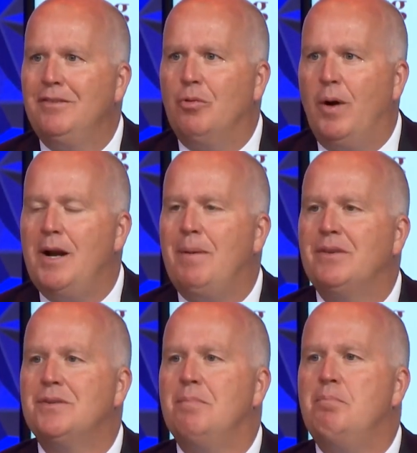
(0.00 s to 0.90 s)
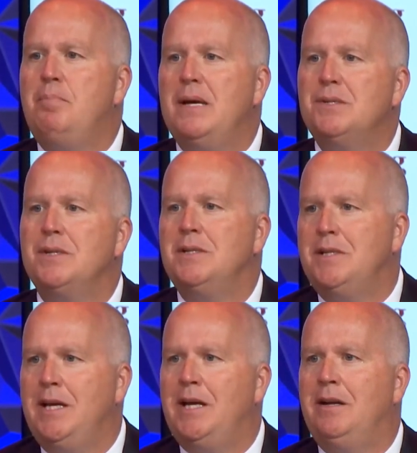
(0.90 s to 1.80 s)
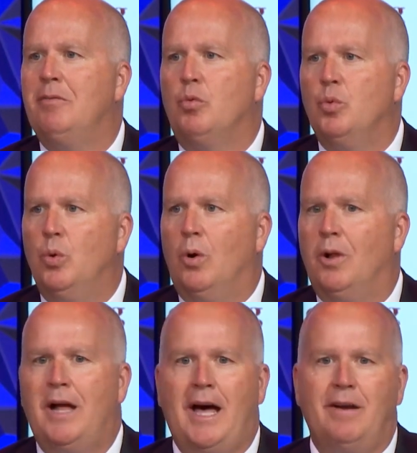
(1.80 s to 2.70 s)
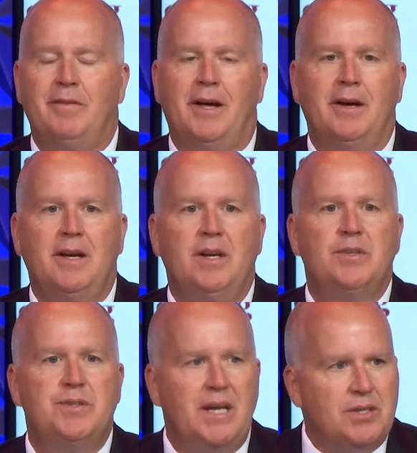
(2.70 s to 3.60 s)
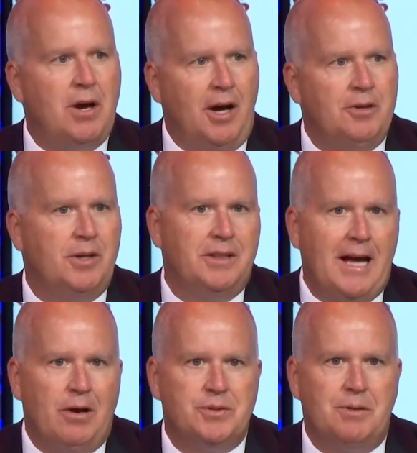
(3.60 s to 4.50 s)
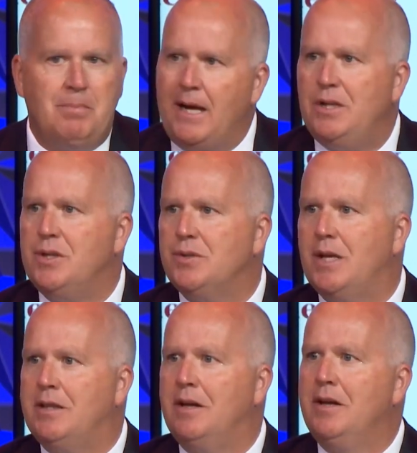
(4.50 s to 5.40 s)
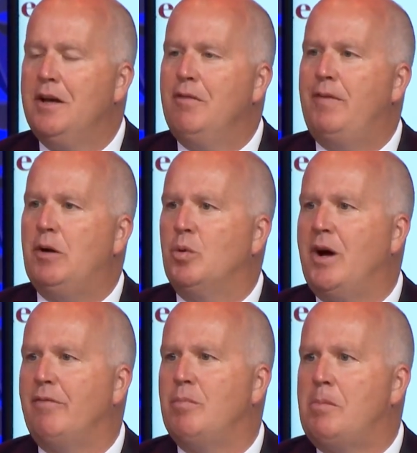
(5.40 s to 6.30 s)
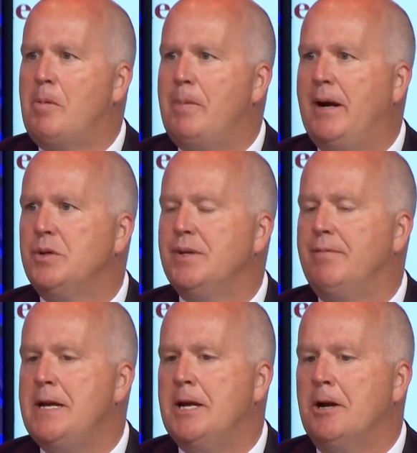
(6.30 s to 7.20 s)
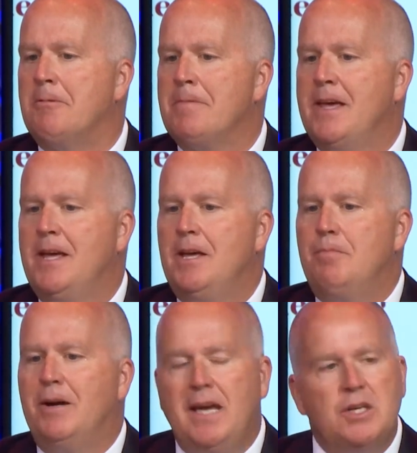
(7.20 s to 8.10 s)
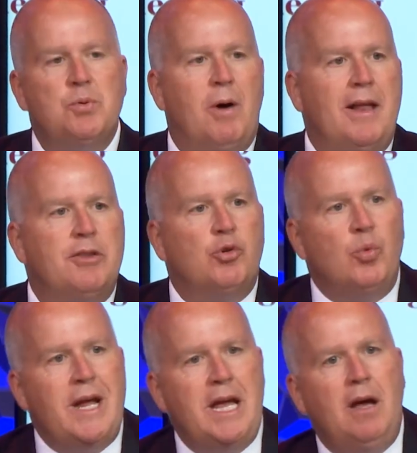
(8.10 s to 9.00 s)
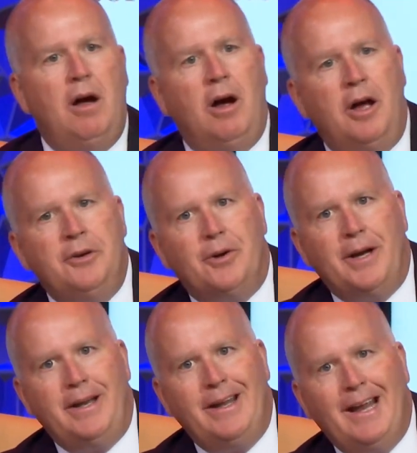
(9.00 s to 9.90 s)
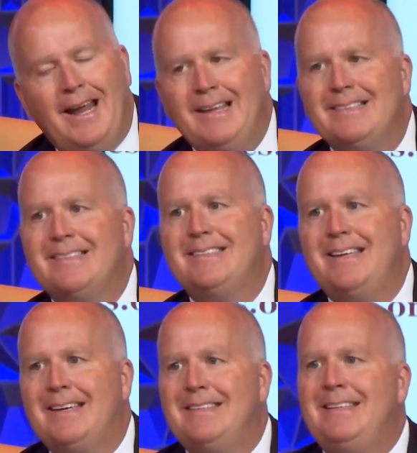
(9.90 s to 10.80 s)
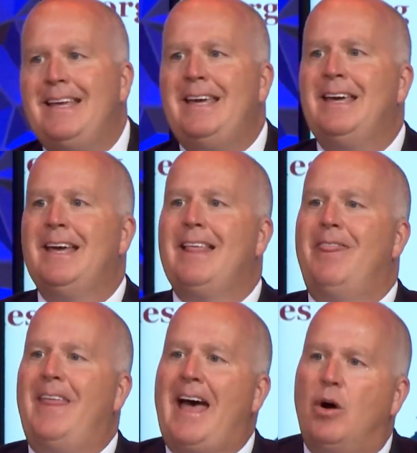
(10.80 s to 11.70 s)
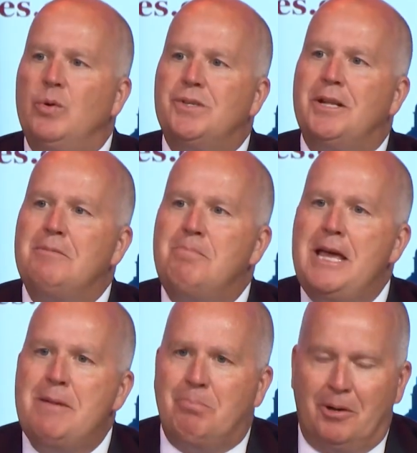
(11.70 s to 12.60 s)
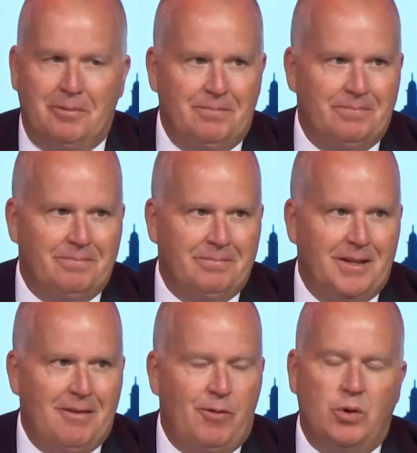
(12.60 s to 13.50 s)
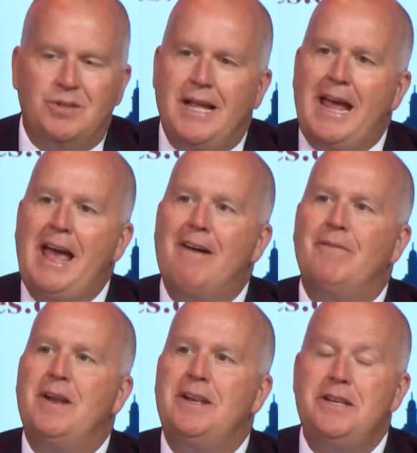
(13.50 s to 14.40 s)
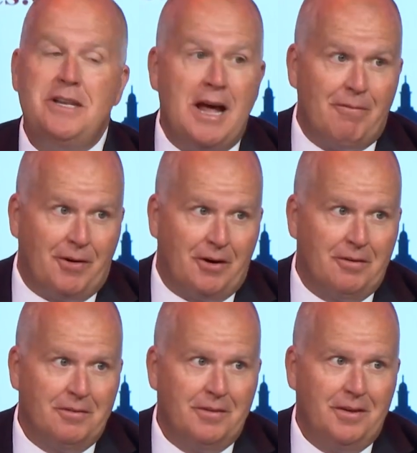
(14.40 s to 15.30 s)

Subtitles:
to write about some Byzantine rule out of the 600,000 pages that the federal government prepares every year? But guess what? 360,000 people. Folks, they have never